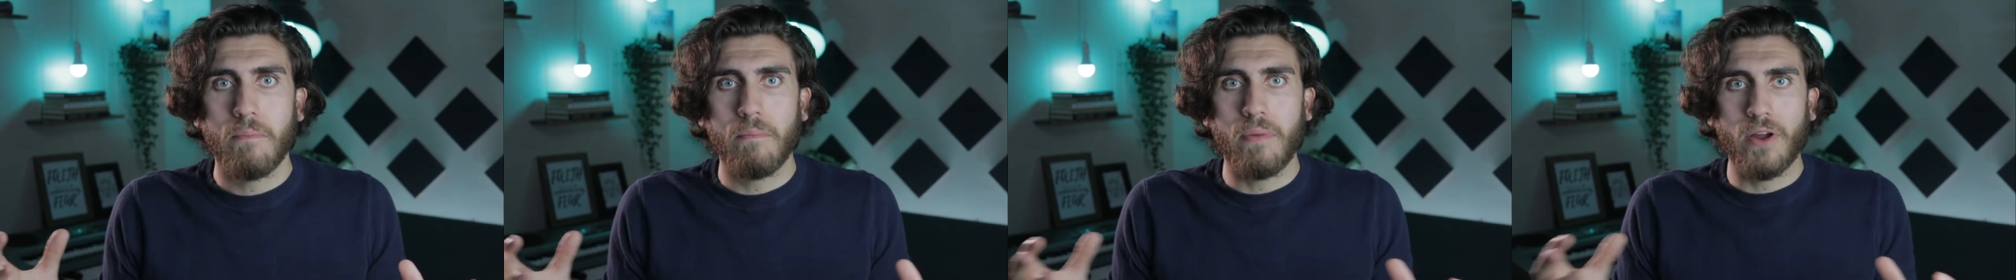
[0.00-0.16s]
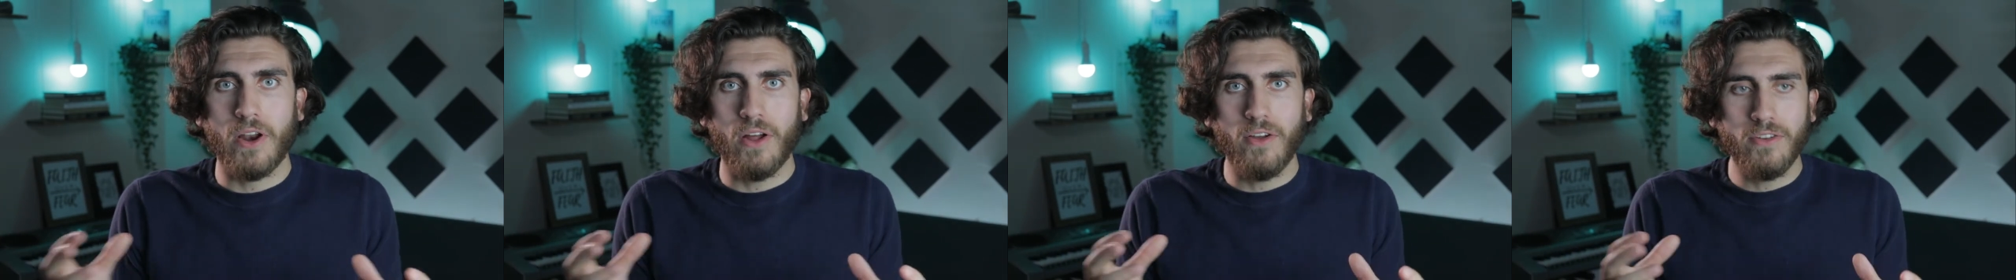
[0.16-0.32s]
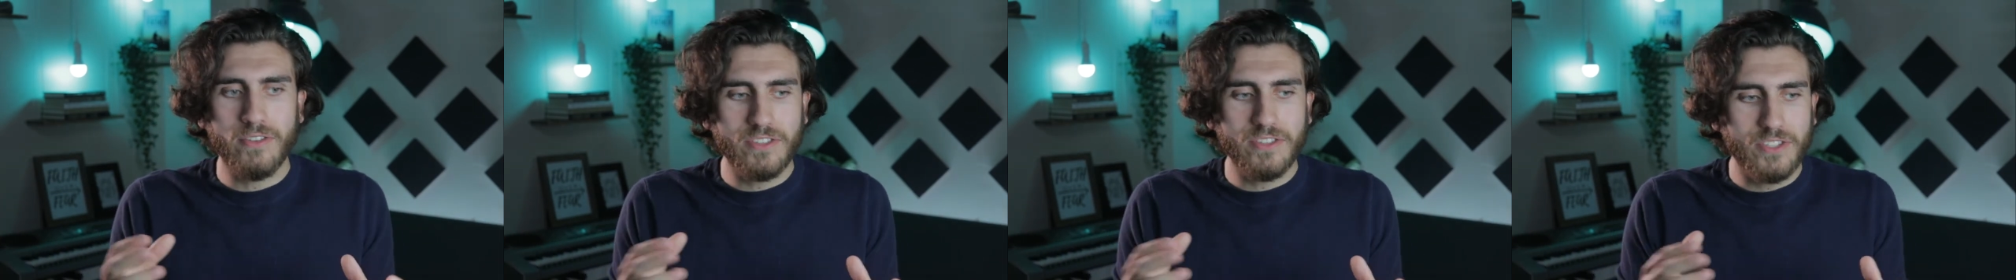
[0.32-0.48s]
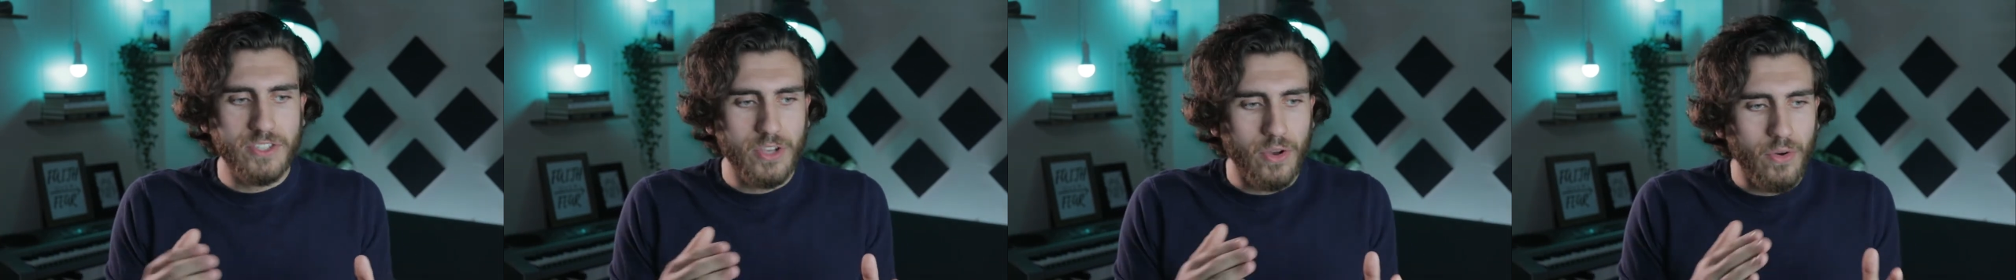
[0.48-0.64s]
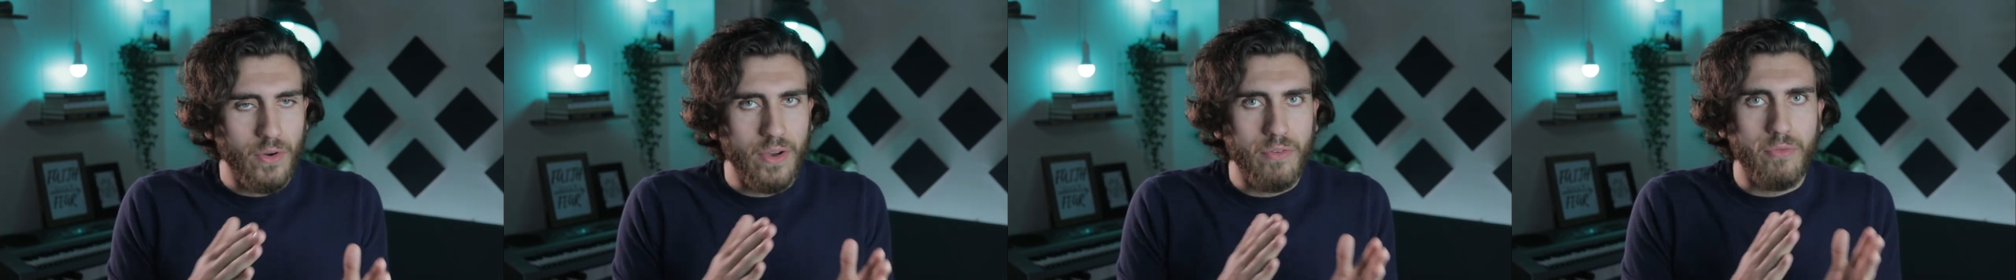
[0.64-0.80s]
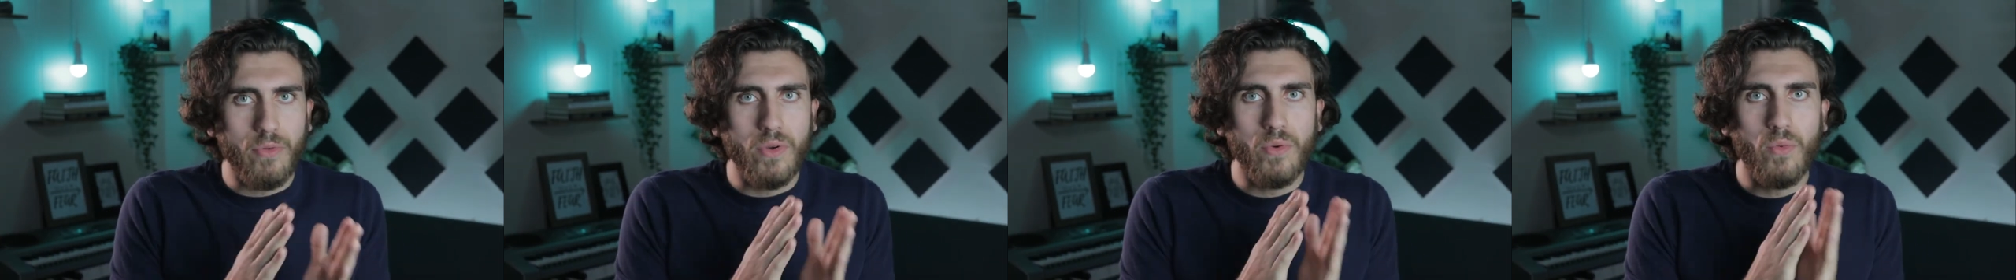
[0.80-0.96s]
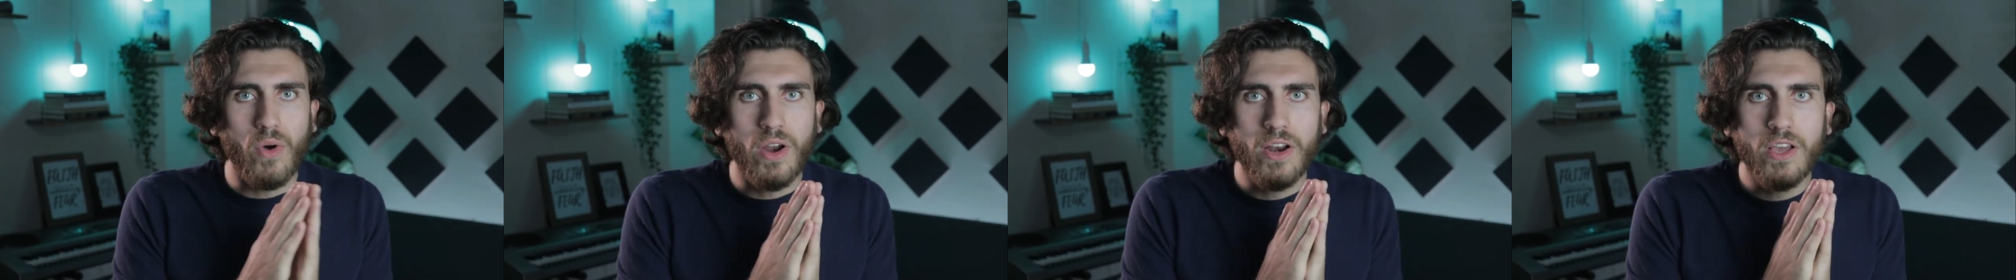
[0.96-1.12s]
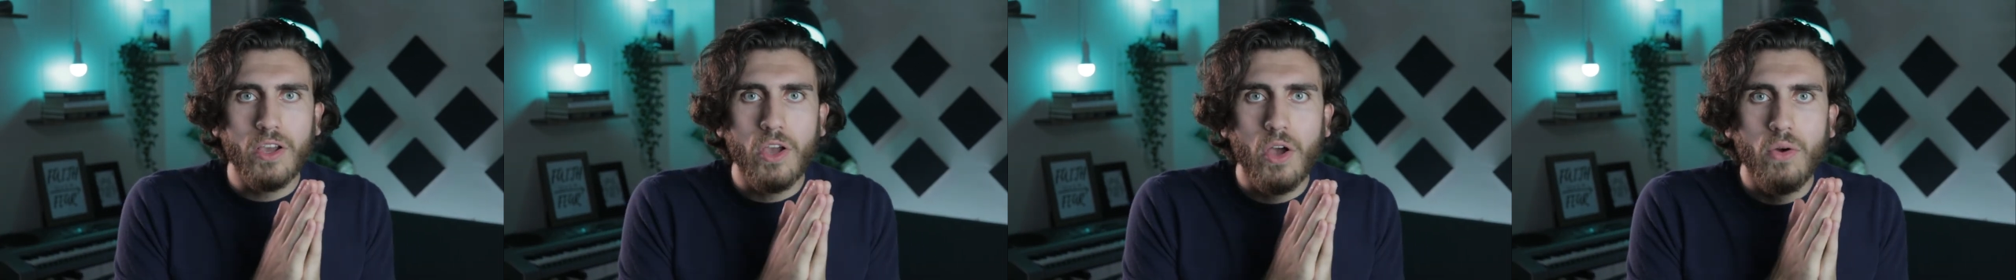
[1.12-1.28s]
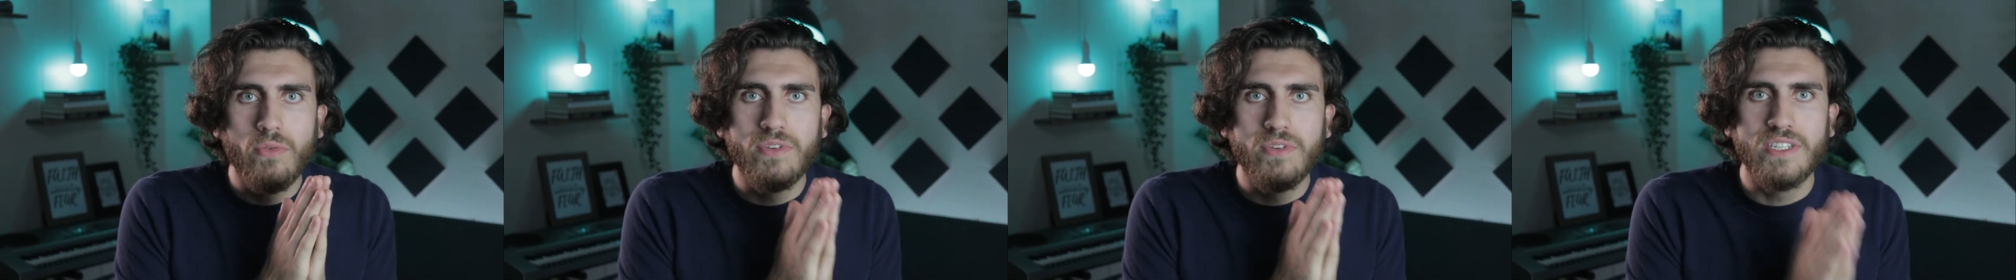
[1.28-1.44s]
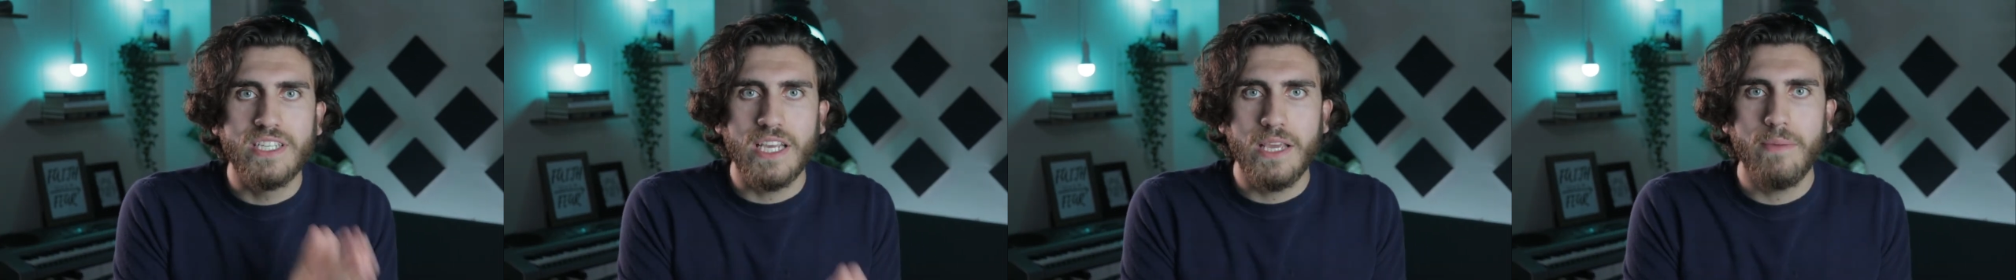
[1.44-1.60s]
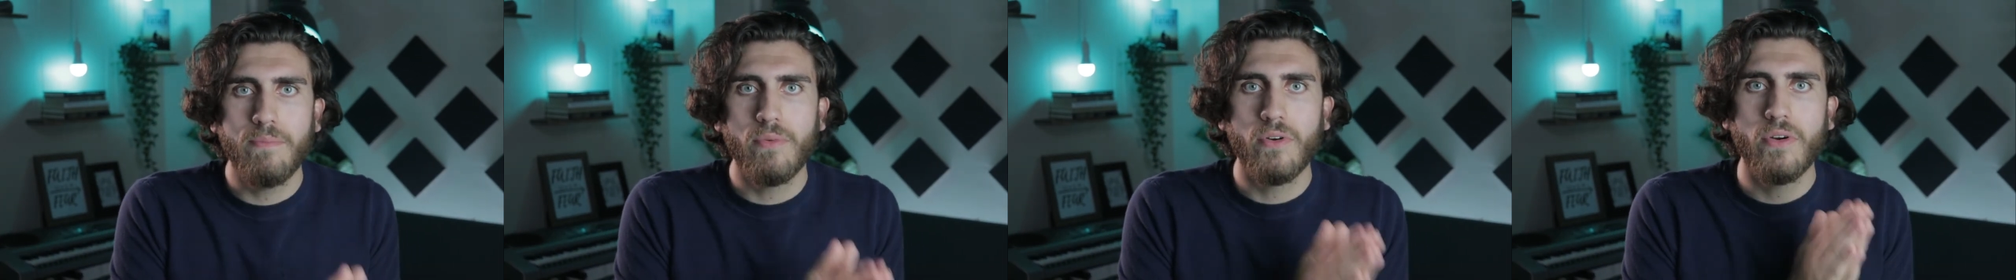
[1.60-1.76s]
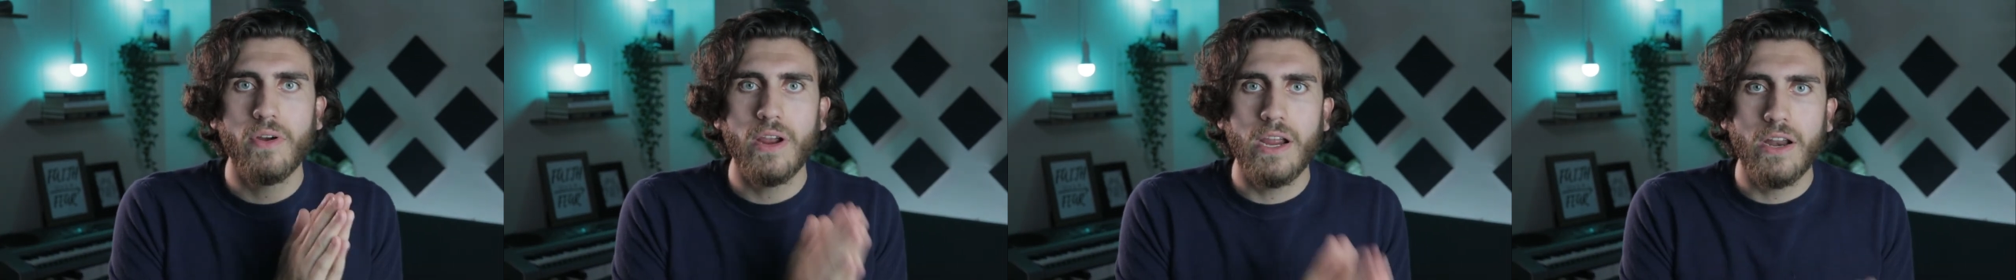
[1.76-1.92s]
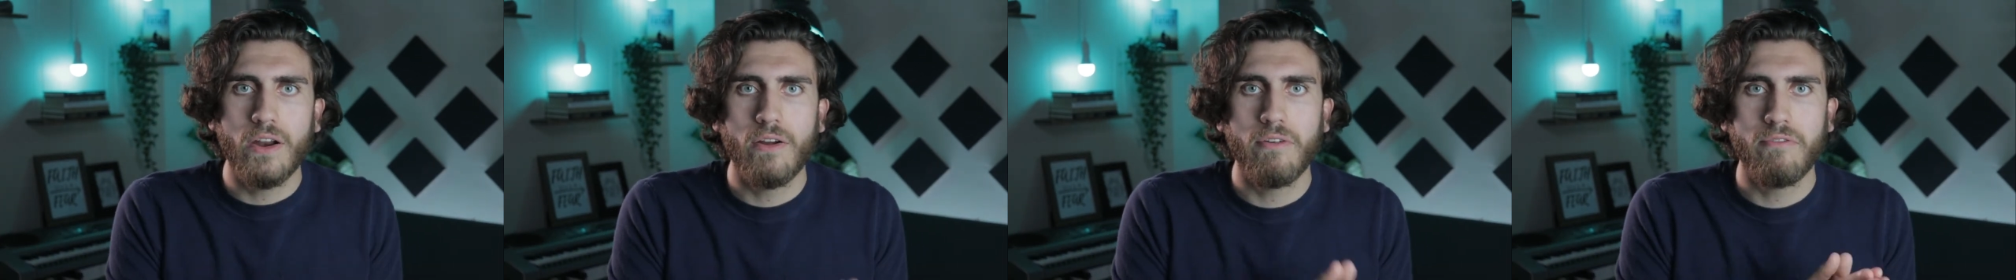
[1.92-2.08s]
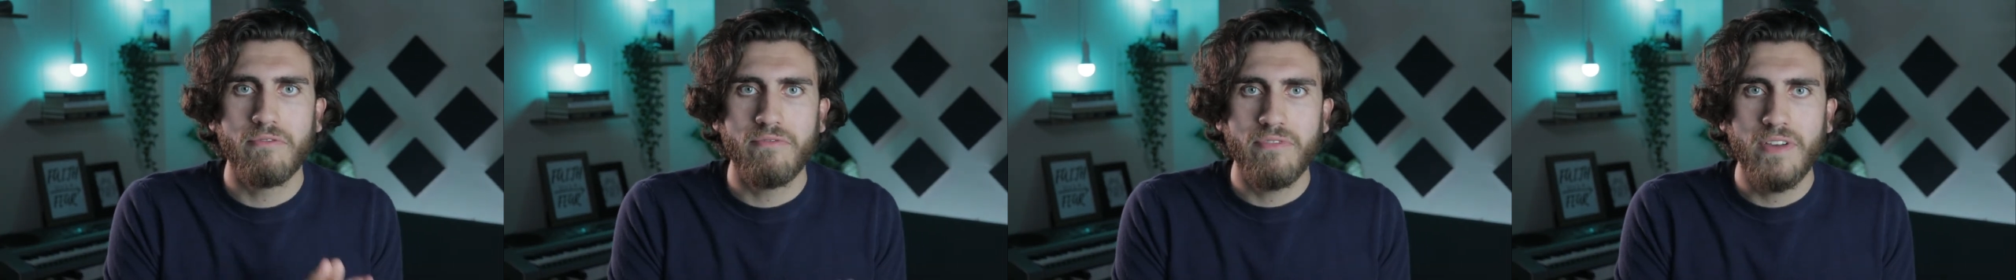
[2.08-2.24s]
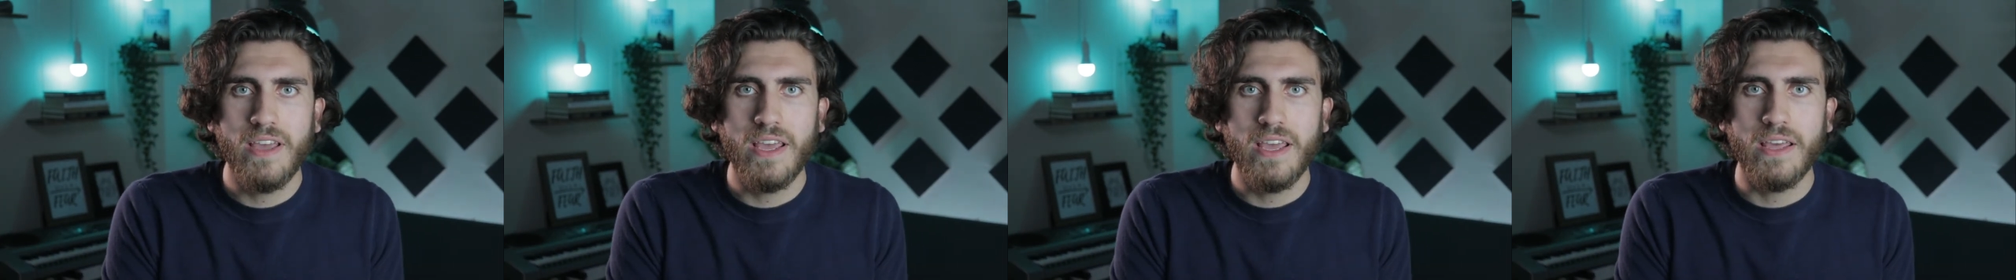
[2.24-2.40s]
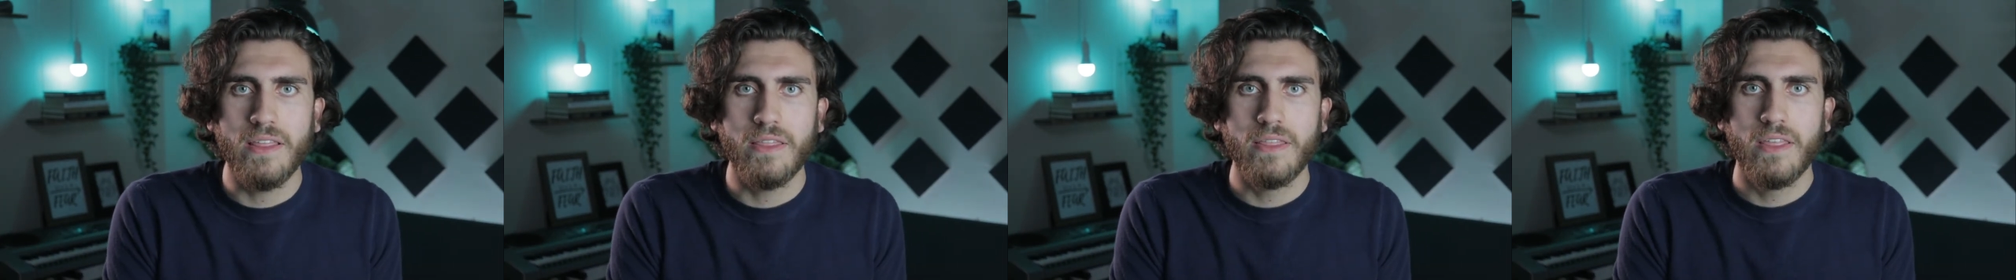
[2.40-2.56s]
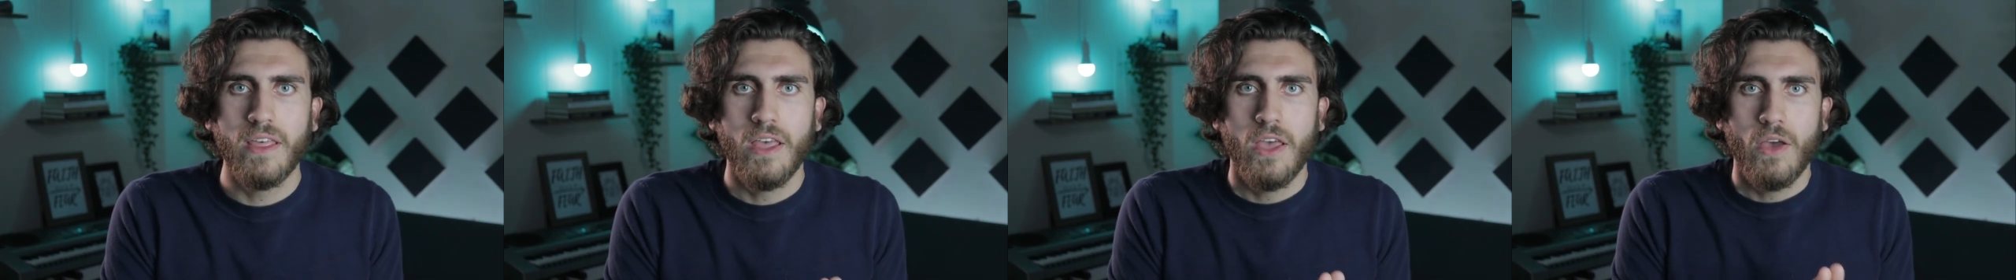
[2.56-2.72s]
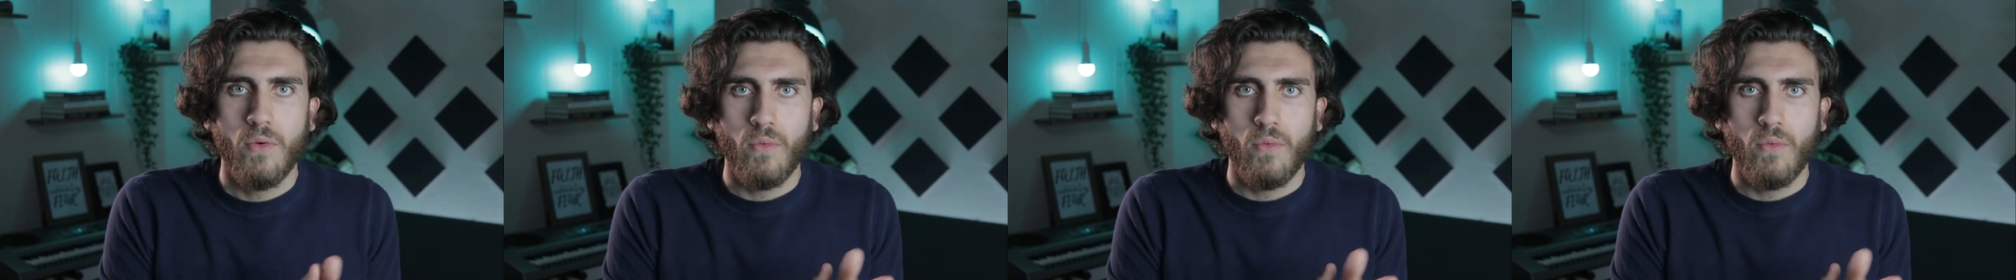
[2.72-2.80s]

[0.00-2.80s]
but also if we want to go deeper in our faith